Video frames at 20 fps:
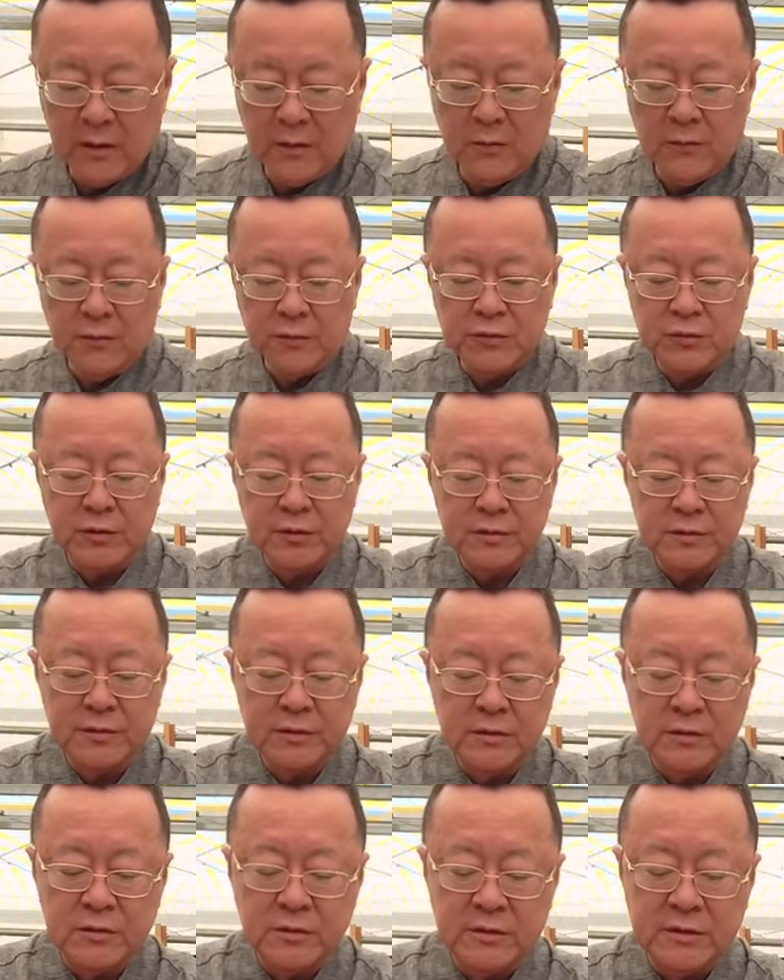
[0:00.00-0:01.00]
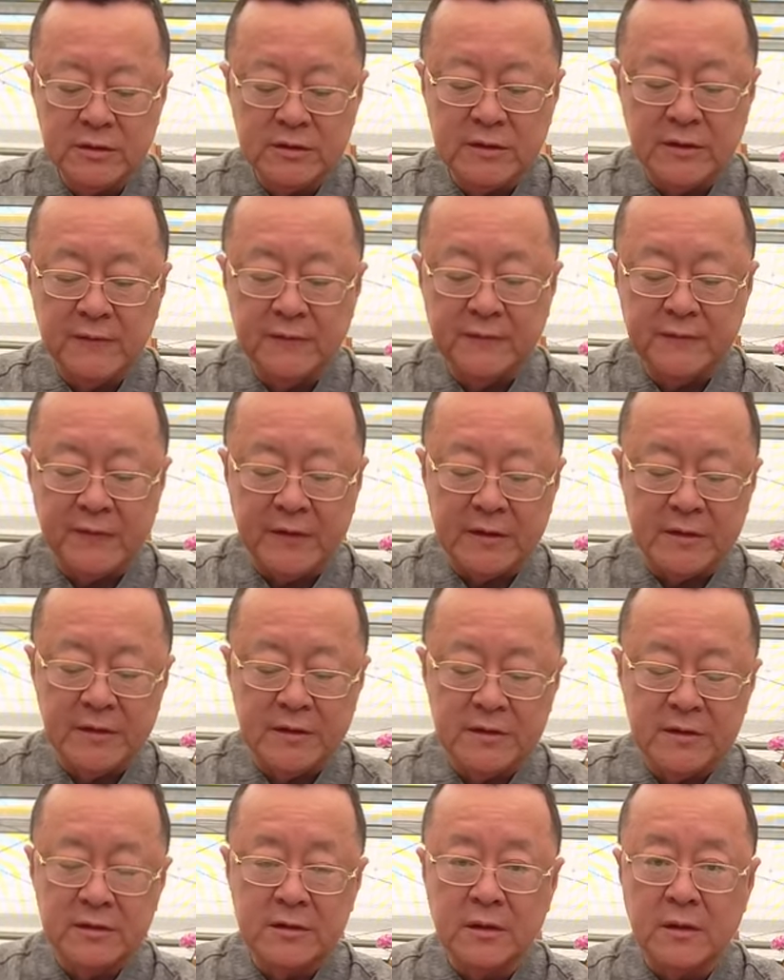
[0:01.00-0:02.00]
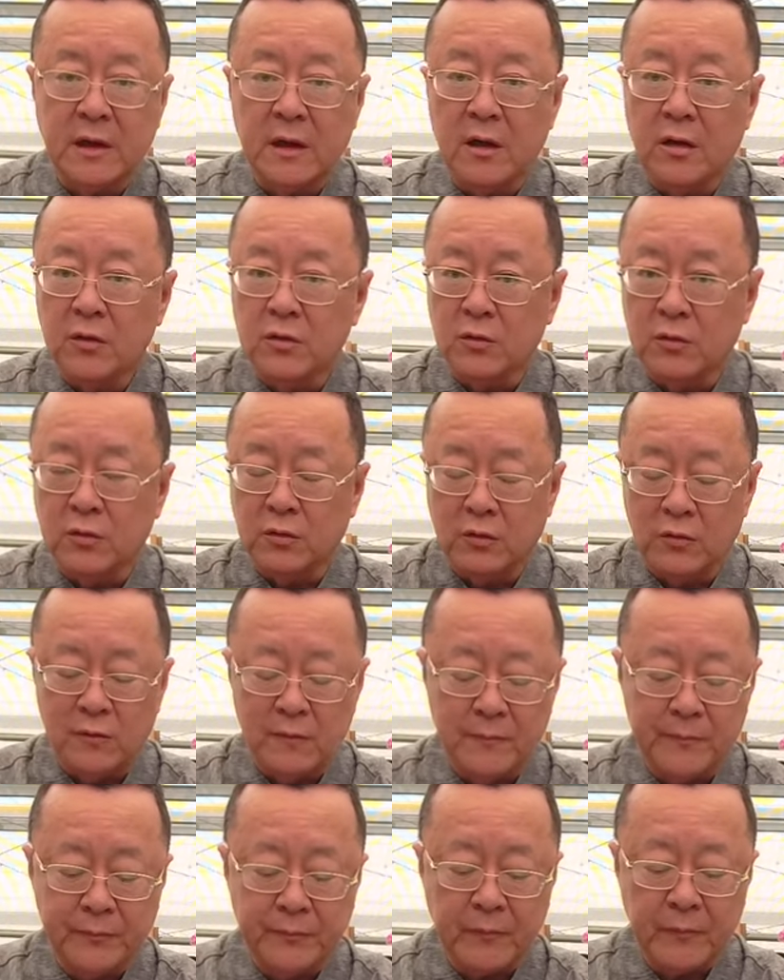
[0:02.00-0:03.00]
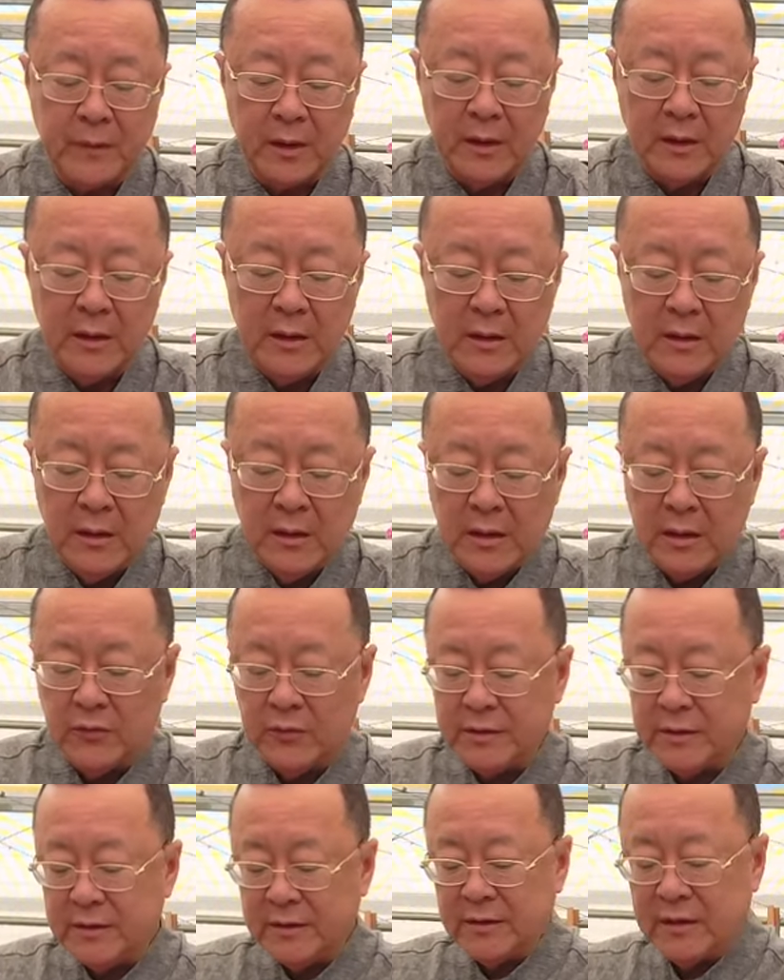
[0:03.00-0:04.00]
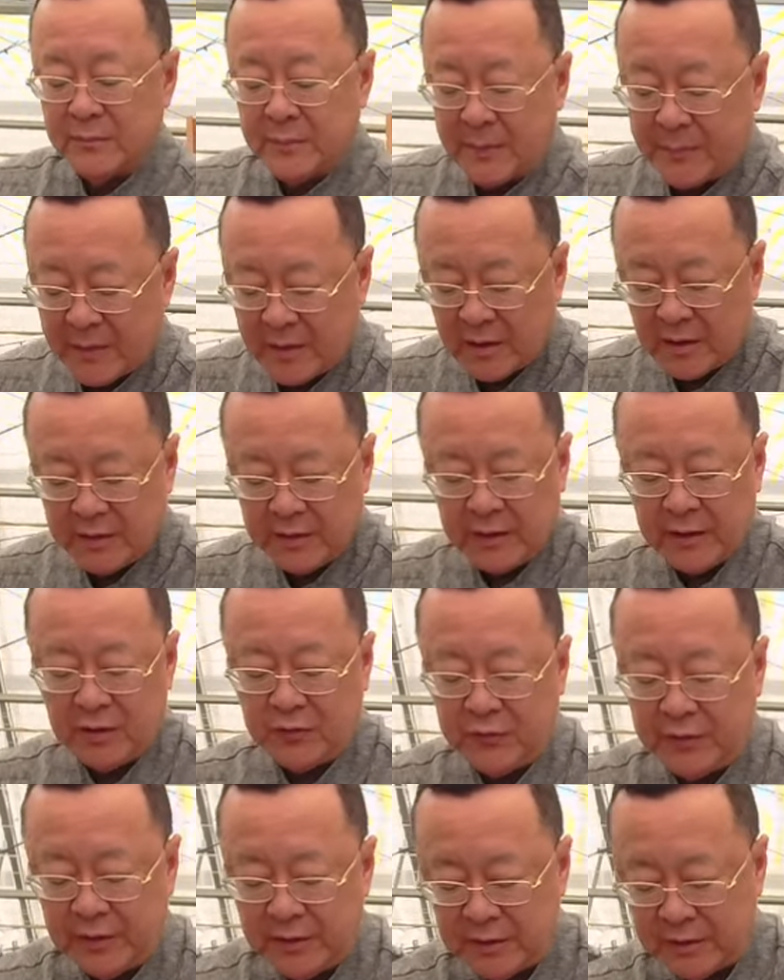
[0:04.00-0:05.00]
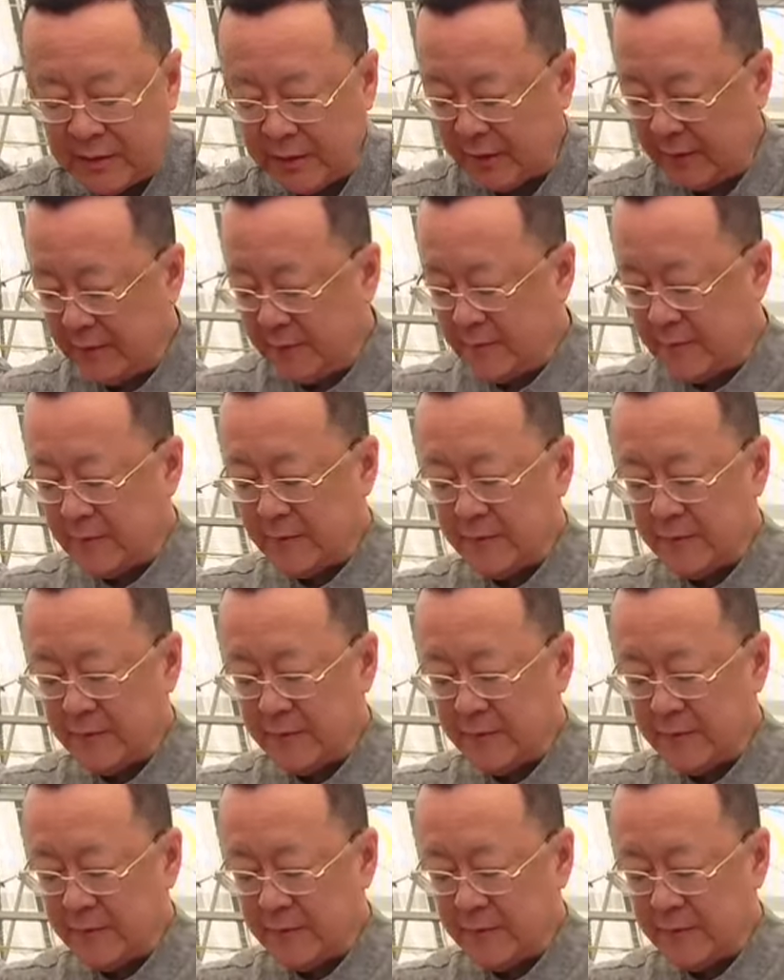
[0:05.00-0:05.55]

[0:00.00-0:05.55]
Also disinfect. This is the alcohol. I will clean up my potting area again.